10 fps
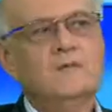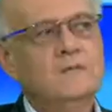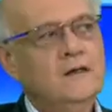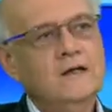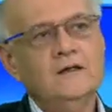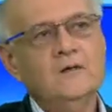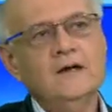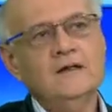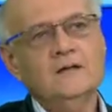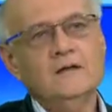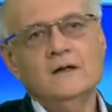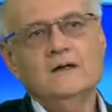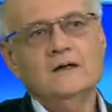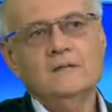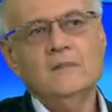But anyway,
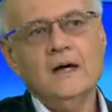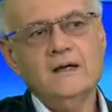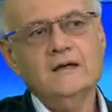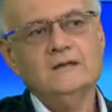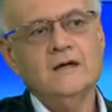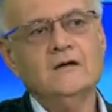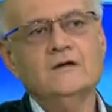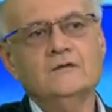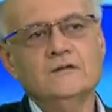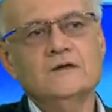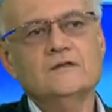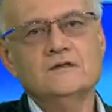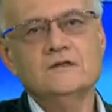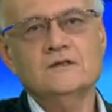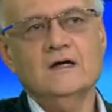my take on
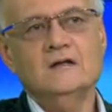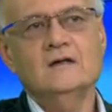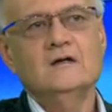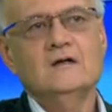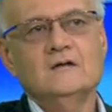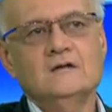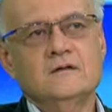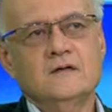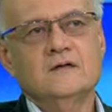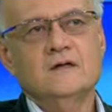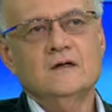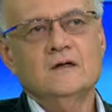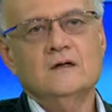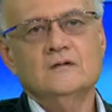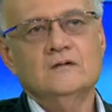this is that
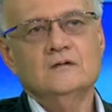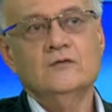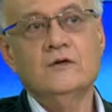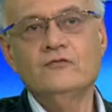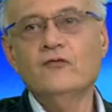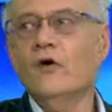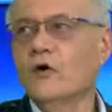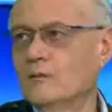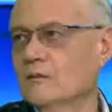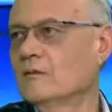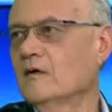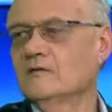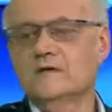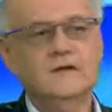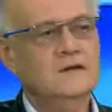the reform
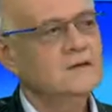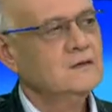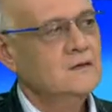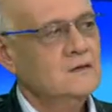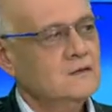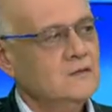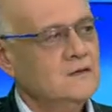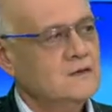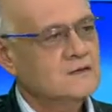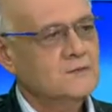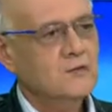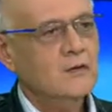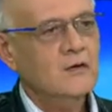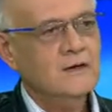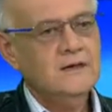of the municipal
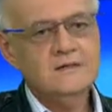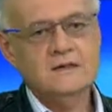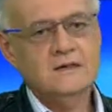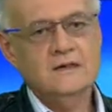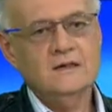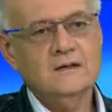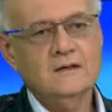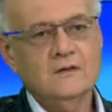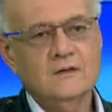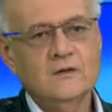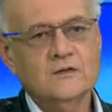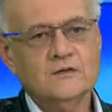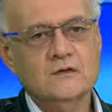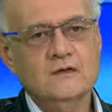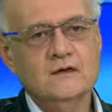bodies
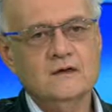was